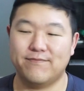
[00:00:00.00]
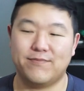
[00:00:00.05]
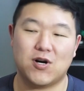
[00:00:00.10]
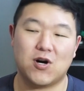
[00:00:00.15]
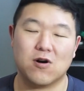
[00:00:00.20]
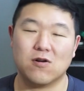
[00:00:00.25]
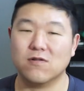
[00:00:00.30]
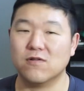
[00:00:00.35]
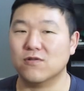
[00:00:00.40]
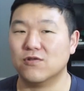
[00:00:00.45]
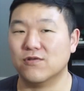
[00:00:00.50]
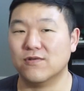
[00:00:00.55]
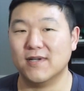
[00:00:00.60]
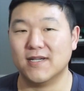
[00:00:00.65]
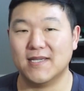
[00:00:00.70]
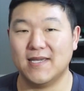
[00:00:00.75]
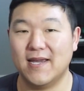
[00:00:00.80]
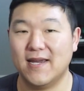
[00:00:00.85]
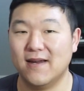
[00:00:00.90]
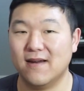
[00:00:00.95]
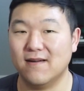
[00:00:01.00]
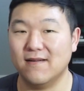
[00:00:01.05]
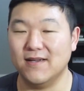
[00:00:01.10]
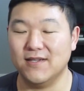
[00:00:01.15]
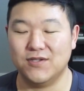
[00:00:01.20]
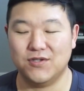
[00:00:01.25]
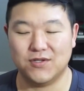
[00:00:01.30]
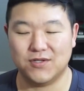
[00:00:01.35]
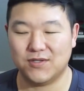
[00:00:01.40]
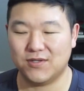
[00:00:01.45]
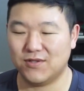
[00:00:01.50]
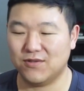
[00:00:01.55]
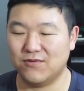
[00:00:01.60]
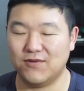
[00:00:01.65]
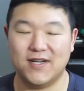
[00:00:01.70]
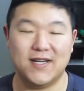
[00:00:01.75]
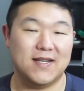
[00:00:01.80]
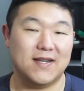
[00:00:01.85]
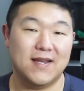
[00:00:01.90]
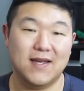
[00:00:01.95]
parlor tricks here, it's just
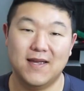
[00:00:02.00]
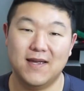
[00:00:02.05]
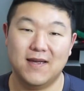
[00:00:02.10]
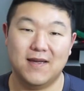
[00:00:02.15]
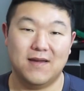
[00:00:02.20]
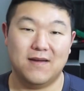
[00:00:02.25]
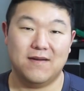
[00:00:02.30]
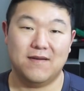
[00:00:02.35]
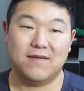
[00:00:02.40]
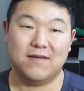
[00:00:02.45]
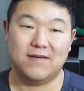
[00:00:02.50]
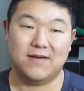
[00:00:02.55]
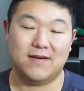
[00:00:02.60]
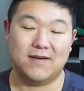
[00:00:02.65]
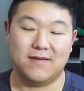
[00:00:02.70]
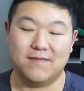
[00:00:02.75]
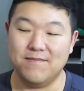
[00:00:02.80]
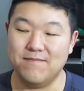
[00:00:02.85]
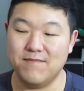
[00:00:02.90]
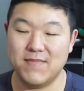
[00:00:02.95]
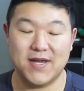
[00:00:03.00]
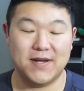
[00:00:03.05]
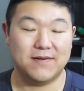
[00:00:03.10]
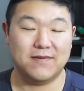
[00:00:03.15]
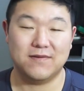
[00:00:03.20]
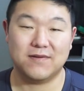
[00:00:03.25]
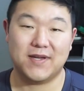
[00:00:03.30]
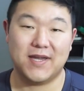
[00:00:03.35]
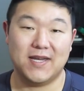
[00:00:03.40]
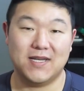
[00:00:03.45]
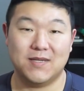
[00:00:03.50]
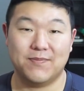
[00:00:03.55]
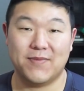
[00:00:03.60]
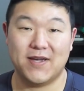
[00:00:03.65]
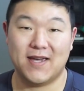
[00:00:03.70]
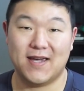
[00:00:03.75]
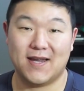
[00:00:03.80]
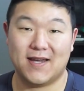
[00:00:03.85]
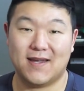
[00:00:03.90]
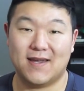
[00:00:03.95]
straight metal case
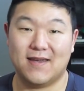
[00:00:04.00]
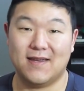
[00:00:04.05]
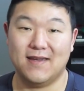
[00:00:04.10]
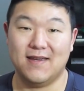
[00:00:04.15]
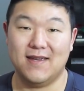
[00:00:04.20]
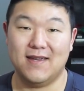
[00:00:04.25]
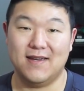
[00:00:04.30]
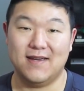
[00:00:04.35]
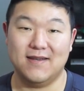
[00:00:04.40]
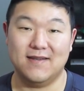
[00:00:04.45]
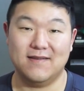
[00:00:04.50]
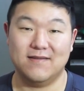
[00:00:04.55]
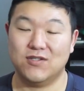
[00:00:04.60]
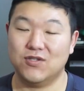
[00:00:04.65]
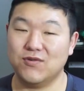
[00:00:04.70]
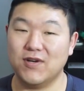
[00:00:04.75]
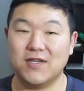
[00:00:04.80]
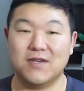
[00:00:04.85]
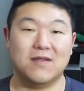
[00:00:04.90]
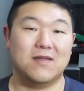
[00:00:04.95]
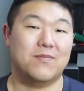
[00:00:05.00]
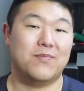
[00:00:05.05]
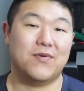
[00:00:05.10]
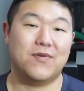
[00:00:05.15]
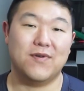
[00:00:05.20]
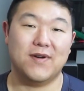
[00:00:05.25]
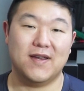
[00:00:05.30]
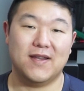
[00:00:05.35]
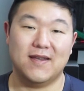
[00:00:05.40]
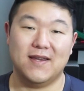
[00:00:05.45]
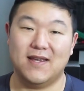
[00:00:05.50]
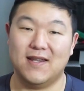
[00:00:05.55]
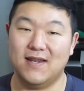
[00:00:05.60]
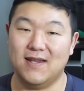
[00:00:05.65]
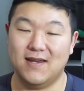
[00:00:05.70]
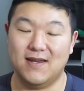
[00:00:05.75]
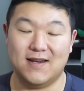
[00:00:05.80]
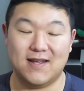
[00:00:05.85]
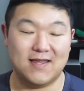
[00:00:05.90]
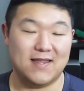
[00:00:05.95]
back and straight to the point,
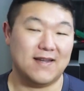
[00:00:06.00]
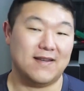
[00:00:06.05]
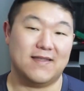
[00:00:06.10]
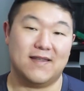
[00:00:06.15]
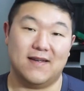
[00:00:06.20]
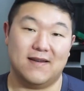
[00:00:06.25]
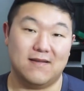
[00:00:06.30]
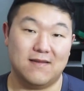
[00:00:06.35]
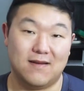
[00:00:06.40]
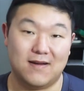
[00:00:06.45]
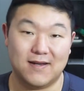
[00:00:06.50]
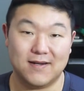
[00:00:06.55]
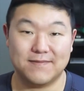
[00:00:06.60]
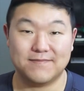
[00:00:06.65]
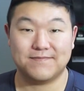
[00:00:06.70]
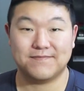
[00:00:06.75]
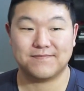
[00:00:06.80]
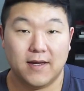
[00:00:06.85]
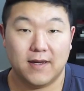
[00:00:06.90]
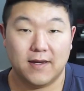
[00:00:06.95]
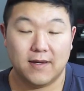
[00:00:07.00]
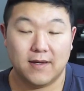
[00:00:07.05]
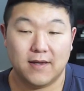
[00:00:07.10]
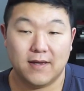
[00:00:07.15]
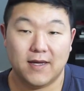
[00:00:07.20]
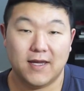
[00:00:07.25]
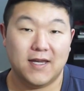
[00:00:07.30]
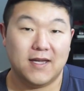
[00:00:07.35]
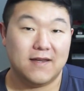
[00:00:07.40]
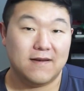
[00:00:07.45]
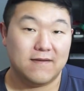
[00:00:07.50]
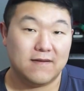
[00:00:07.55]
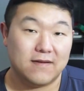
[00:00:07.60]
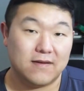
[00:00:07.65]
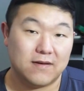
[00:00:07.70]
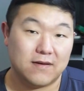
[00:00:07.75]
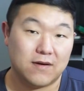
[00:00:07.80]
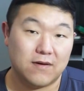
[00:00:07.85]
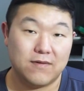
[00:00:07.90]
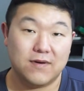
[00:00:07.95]
and I like that a lot. And
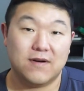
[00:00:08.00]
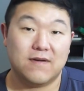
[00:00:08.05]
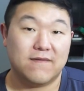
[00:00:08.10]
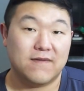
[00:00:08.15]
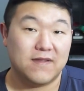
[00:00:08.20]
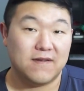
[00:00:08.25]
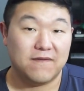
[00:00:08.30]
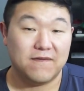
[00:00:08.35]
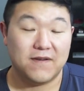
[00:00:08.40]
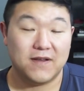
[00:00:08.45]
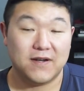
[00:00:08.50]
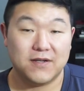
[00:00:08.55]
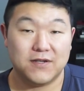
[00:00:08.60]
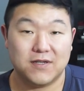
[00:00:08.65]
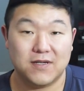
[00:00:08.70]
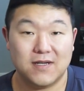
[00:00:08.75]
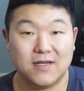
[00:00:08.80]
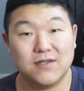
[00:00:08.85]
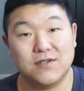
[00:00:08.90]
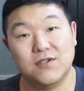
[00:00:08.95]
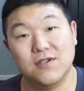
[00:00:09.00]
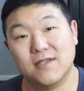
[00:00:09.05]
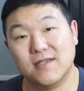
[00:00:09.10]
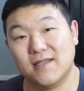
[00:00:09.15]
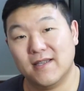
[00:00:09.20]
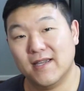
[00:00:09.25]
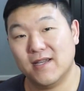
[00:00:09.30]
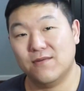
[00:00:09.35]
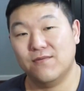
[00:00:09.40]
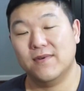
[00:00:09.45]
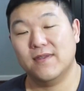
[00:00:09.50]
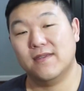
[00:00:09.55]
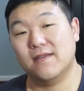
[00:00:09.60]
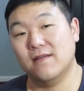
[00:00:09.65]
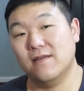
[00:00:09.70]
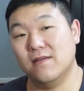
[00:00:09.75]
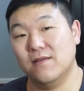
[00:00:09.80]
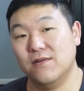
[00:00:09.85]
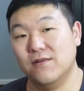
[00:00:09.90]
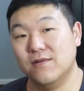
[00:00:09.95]
going over the finishing, just like with the
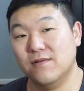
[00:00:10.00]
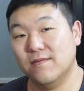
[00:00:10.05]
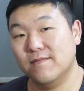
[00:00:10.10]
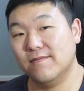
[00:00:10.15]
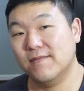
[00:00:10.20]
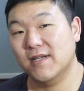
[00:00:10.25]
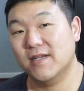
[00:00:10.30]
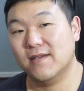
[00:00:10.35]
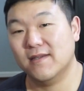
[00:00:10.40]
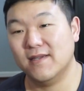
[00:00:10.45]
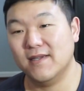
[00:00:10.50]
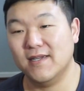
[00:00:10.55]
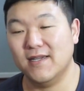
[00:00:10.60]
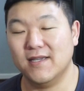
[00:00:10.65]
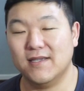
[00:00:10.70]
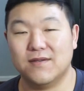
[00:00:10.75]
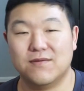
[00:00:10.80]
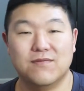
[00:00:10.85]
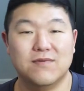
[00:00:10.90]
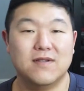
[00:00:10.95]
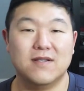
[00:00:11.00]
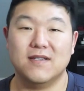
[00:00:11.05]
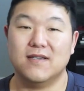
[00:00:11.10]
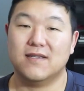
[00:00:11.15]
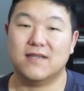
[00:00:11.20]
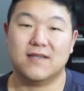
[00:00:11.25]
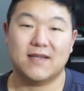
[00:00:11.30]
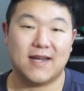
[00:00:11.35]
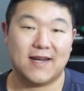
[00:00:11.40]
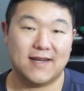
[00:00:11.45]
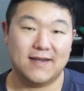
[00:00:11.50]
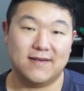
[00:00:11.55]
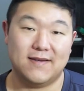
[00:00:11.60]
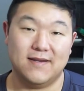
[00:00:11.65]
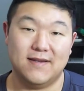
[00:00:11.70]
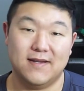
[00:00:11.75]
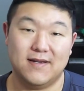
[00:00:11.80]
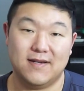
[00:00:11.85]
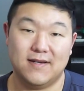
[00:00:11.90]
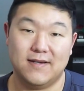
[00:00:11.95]
lume, it's really second to
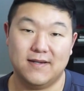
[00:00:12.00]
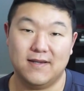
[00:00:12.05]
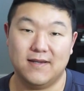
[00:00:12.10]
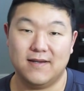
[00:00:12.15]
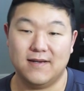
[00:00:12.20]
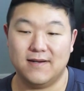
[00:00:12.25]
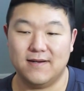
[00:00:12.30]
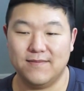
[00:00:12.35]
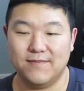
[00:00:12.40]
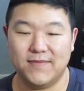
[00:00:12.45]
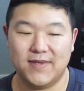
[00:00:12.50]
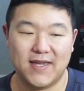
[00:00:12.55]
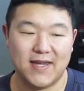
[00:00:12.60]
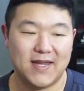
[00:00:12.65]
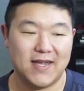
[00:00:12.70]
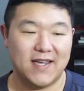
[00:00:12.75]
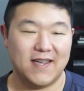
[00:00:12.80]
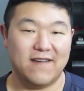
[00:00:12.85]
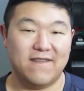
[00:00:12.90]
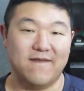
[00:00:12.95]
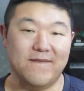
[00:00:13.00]
none. They have